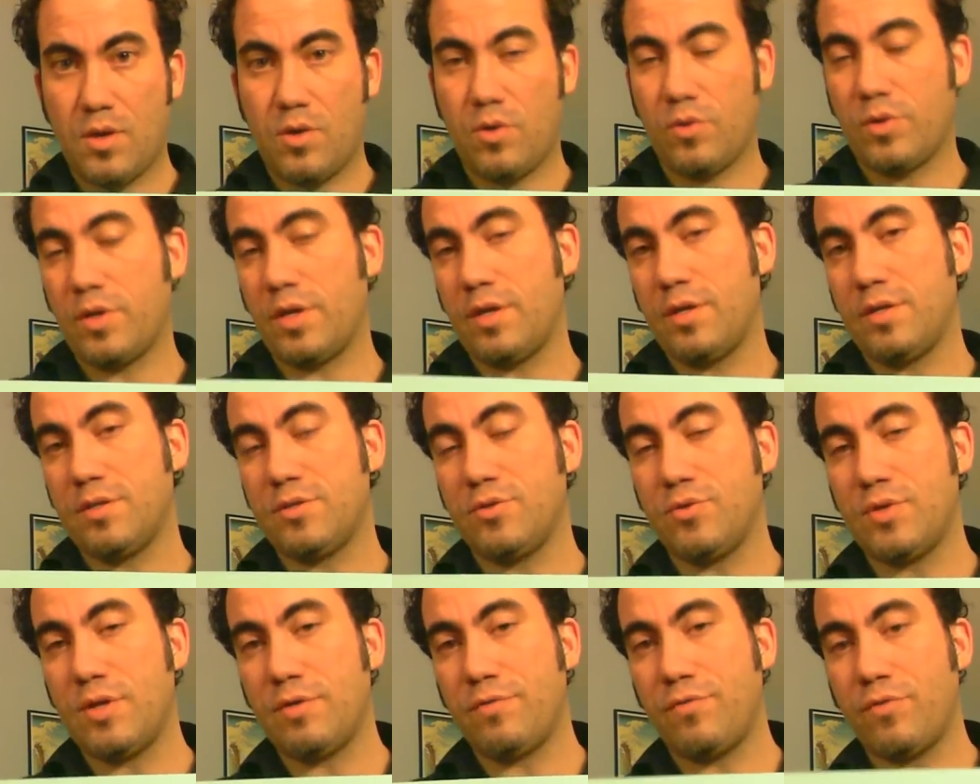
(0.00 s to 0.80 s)
Okay,
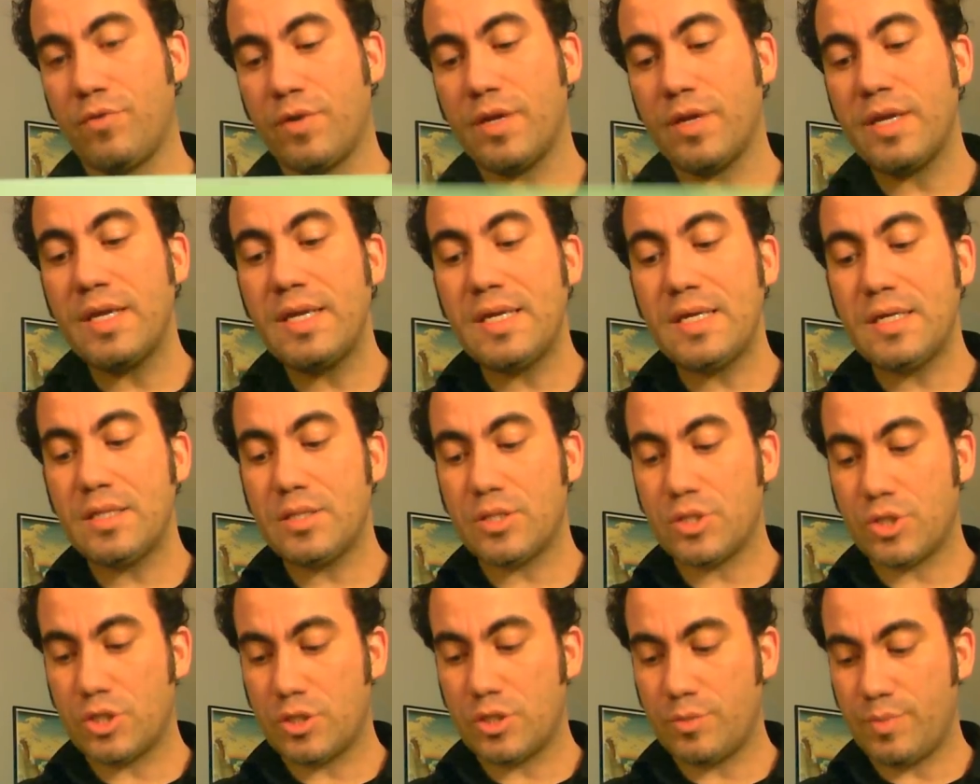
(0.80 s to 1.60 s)
so now for
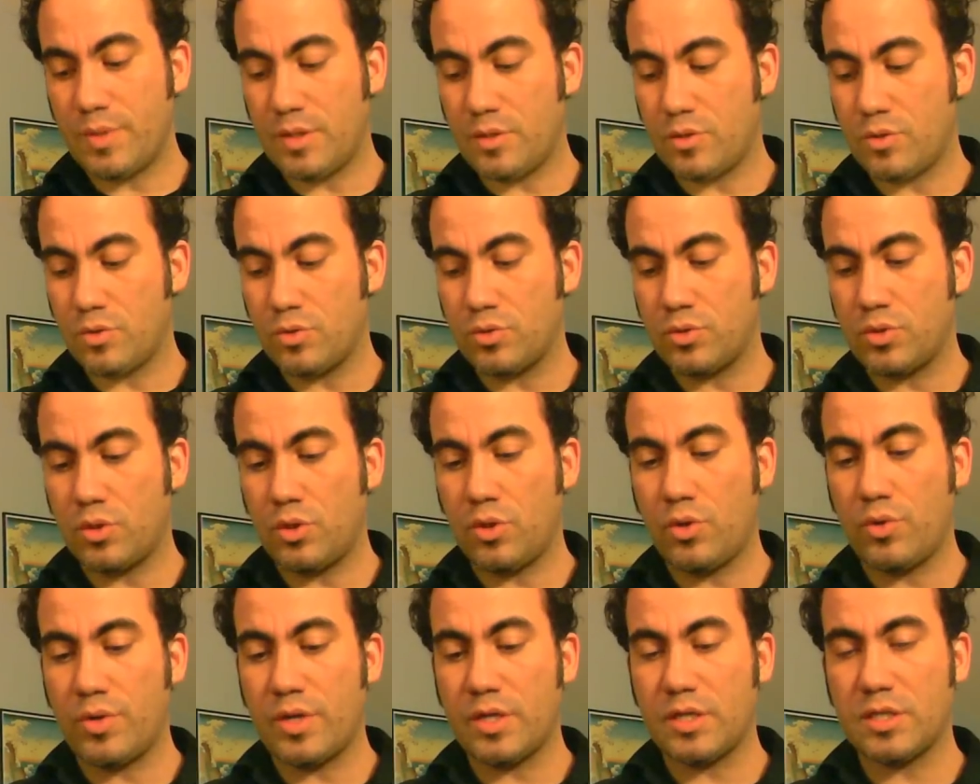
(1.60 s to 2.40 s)
English speakers
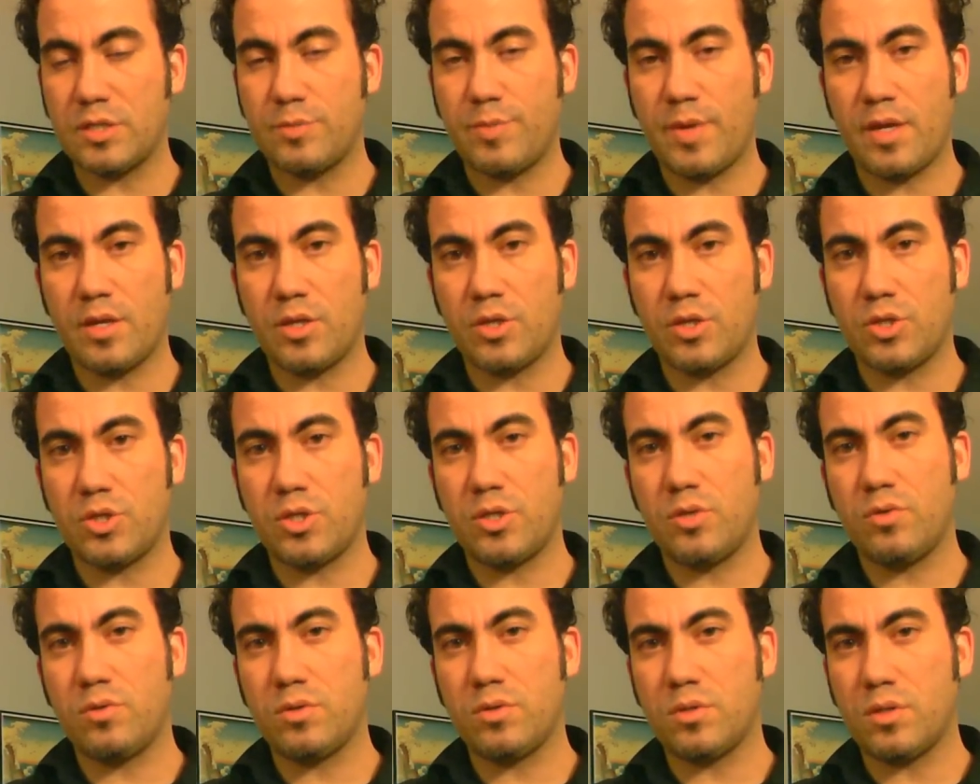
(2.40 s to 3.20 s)
learning
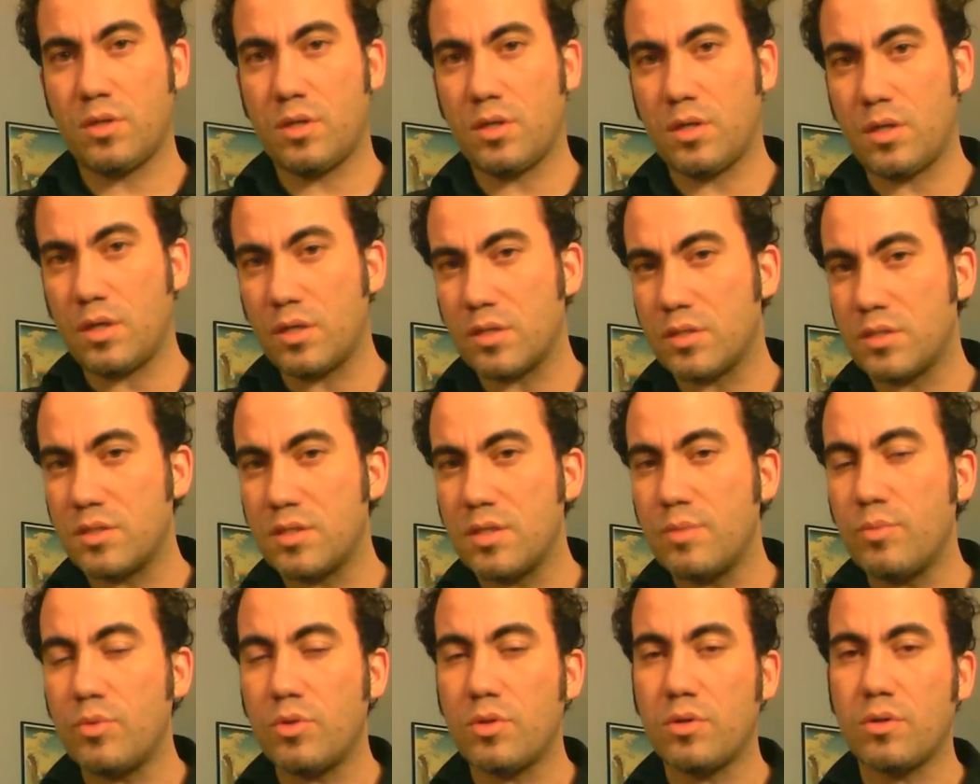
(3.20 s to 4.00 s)
Spanish, here's a
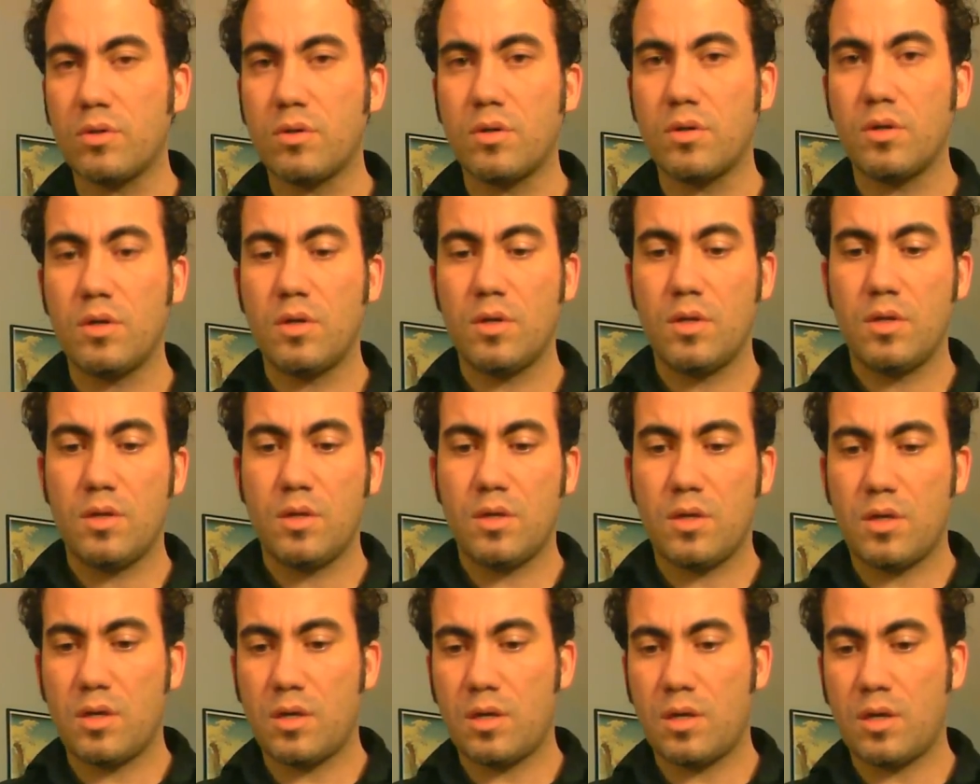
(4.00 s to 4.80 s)
similar
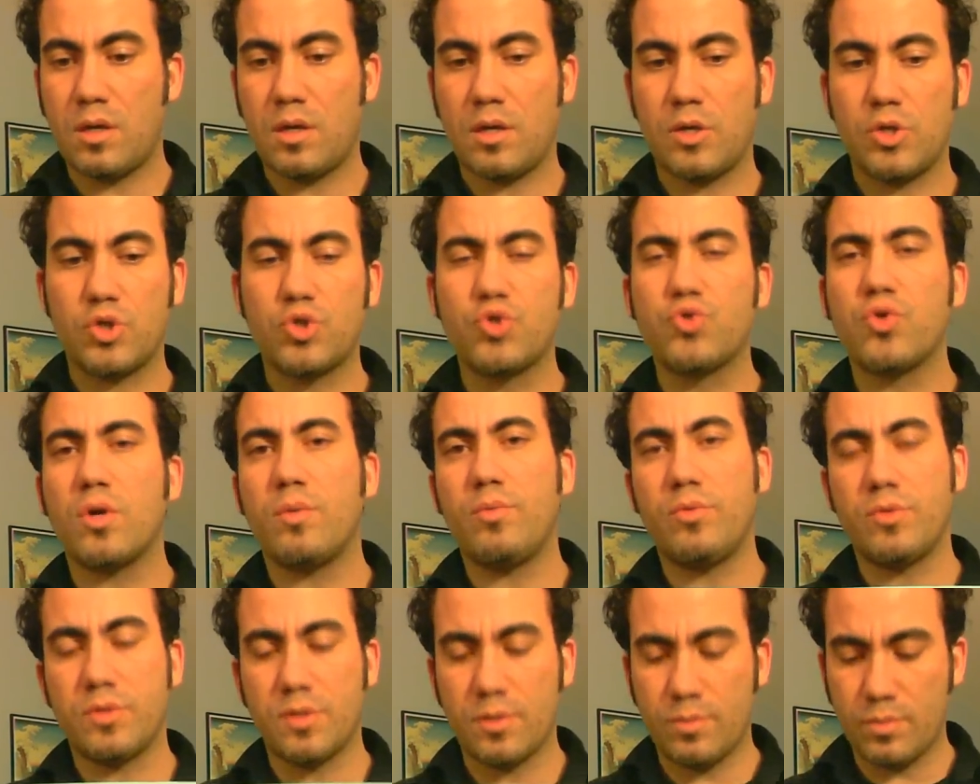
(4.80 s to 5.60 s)

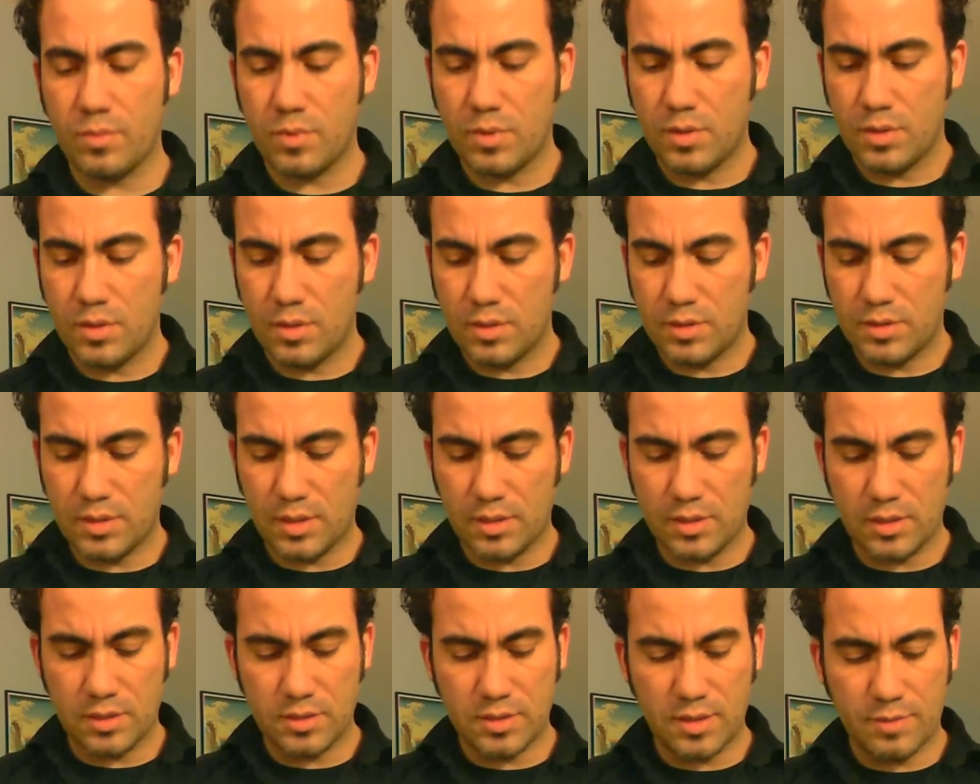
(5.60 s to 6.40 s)
troublesome
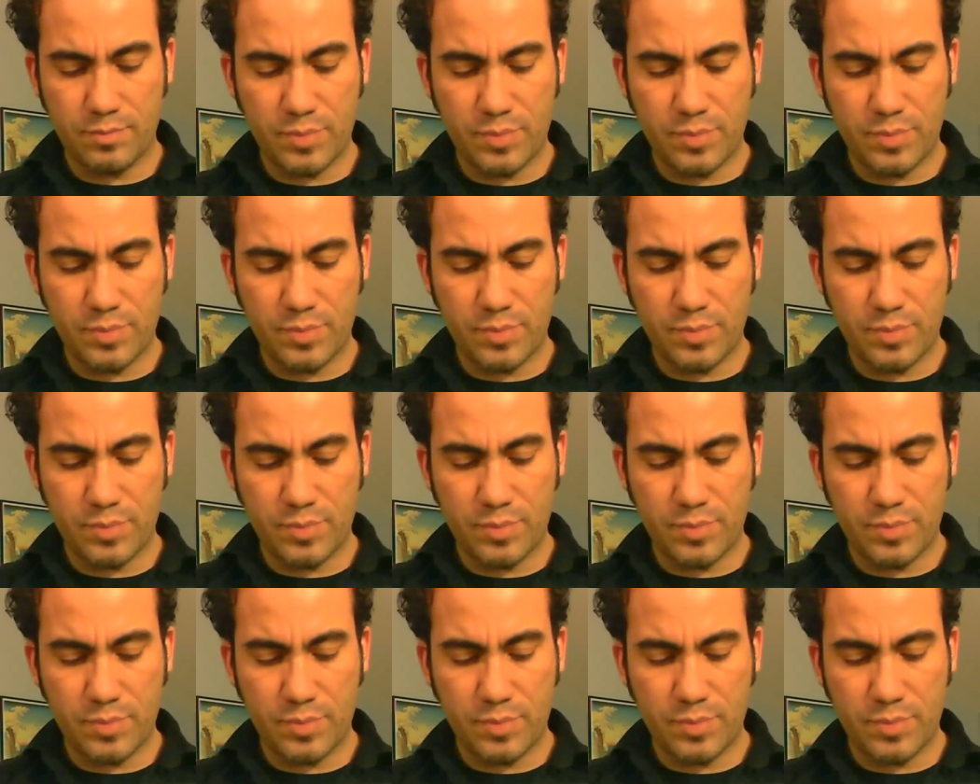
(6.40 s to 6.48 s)
sentence.